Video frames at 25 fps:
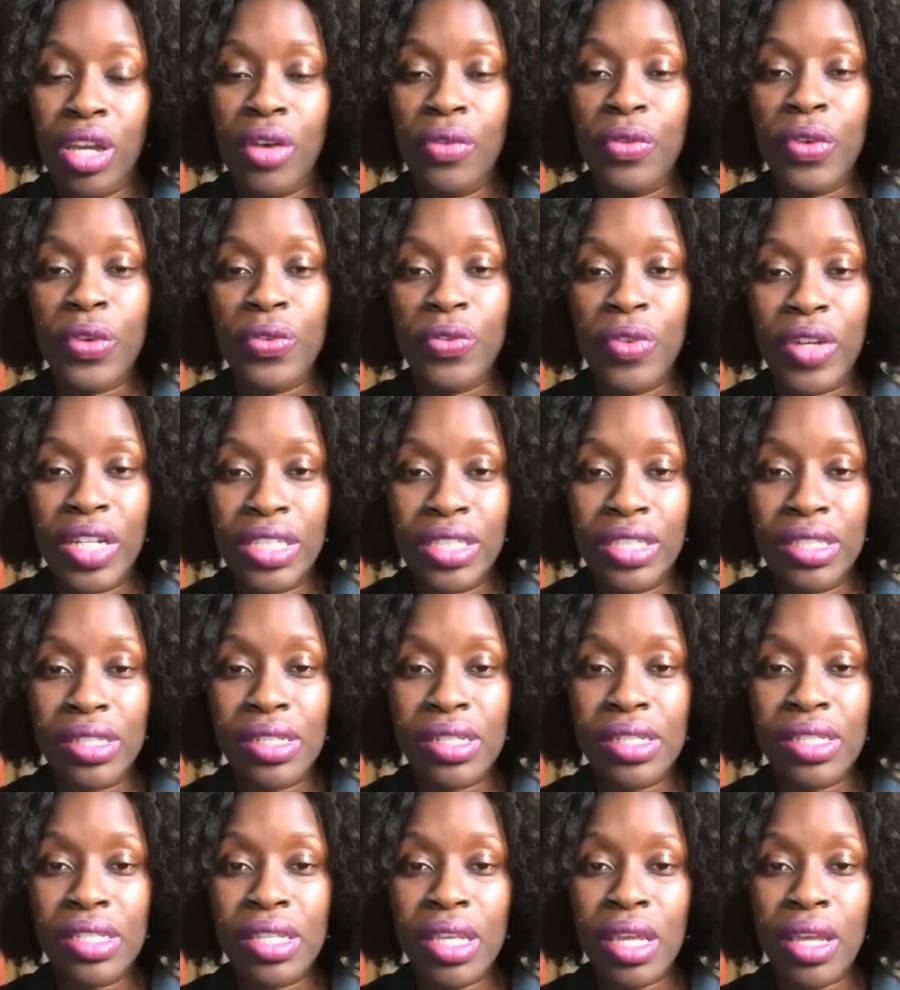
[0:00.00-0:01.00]
For
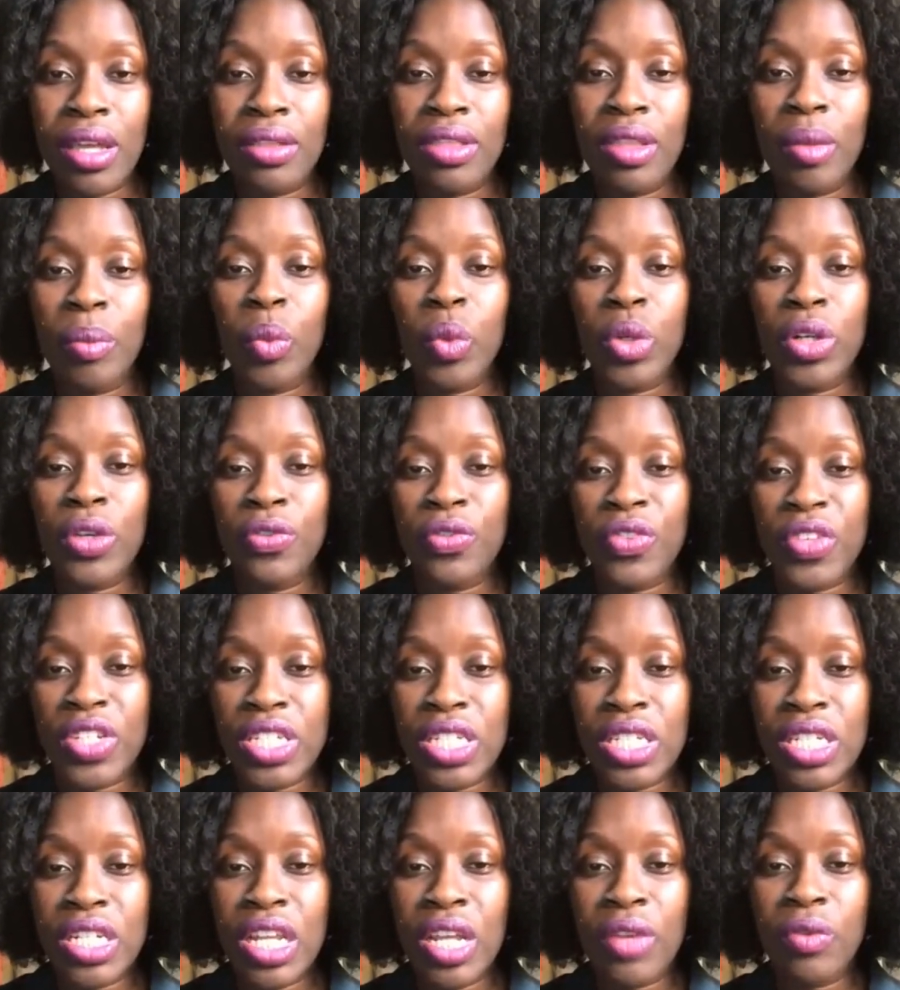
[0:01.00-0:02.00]
funders, the more
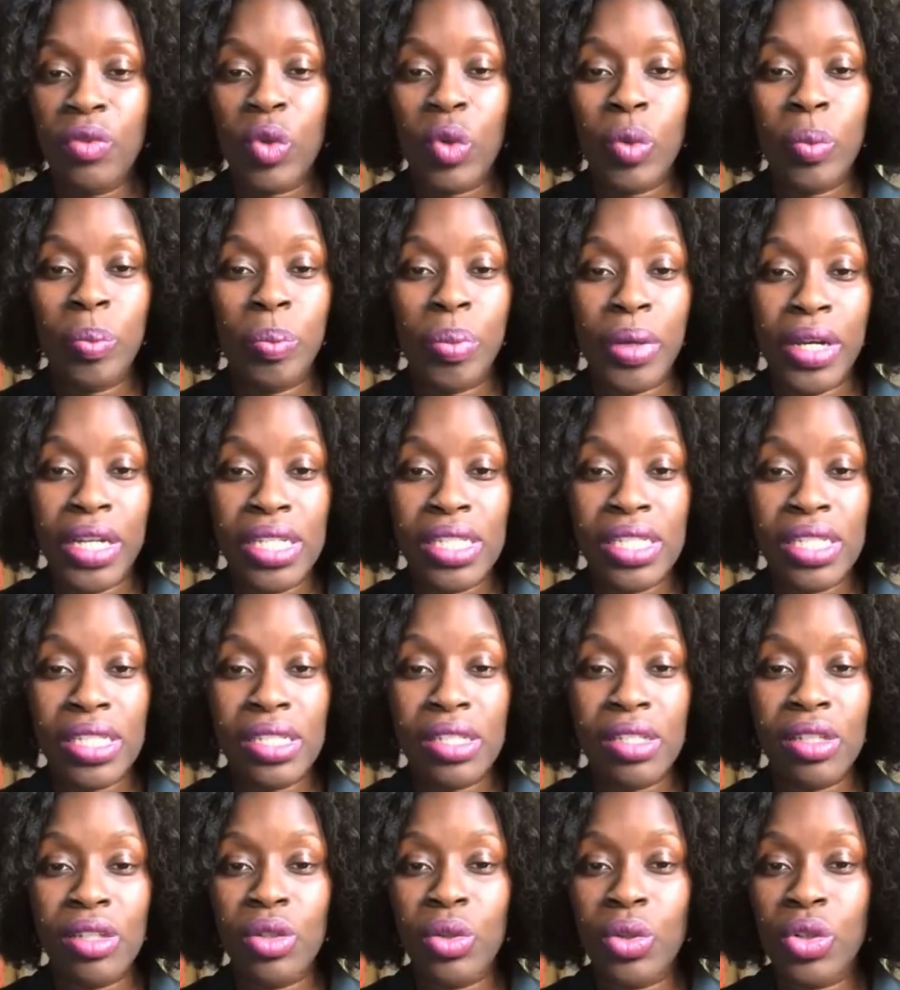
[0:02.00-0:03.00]
efficient and
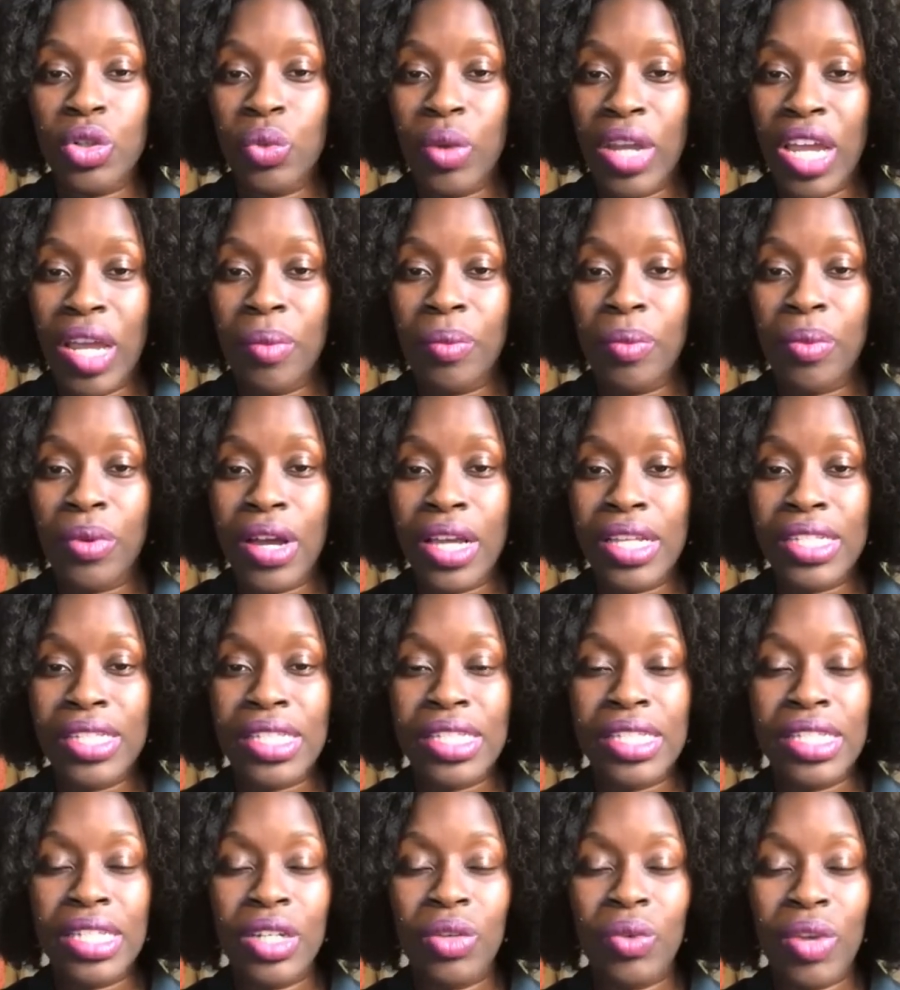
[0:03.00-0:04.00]
robust your grant
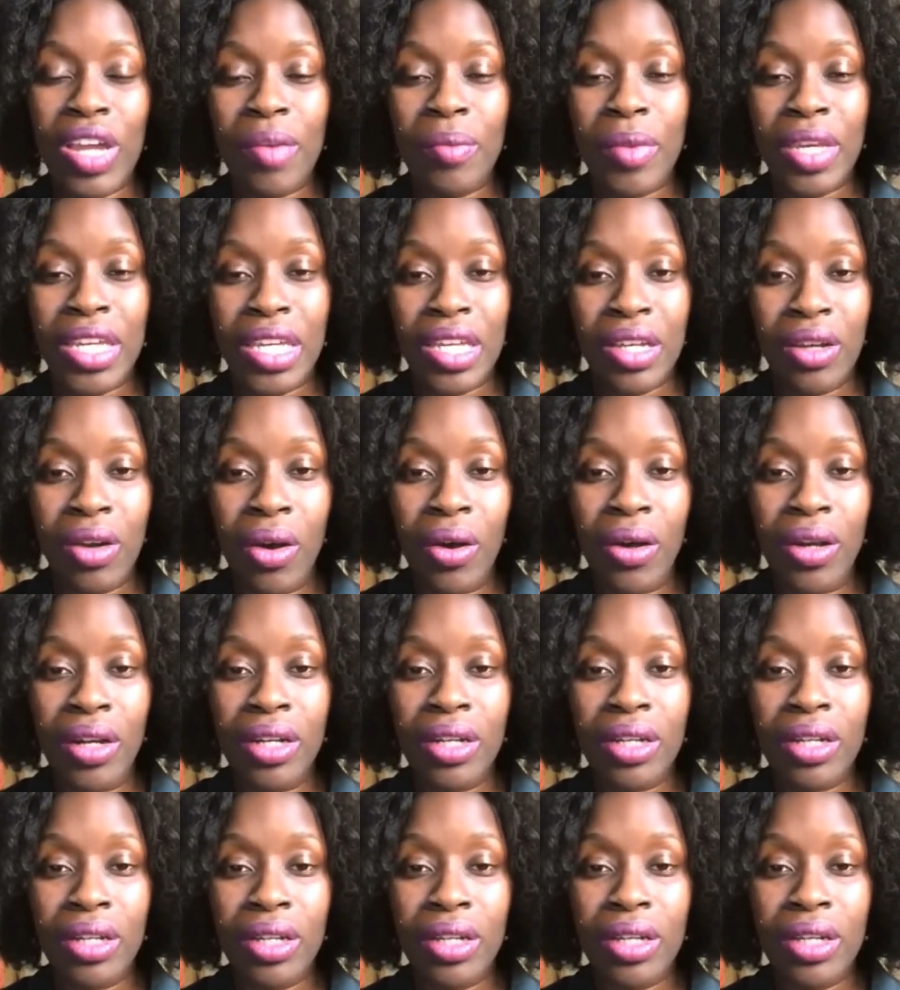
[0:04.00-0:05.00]
process and grant making
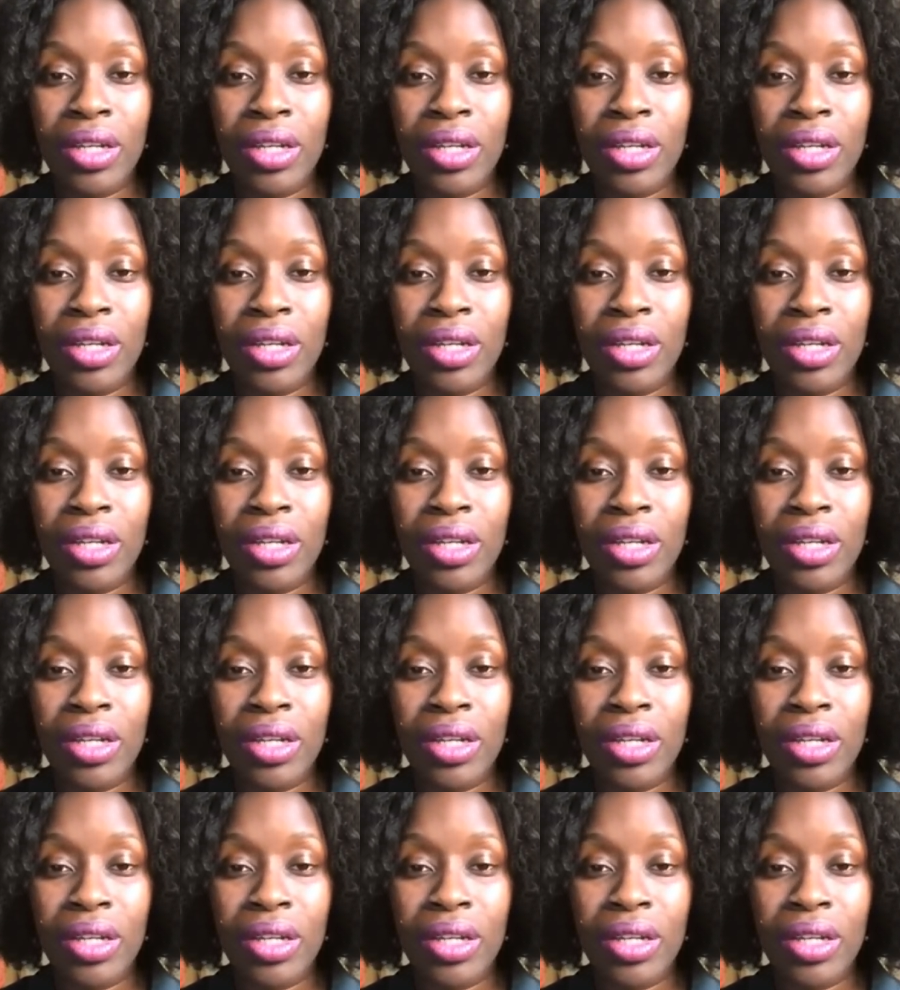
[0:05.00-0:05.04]
are,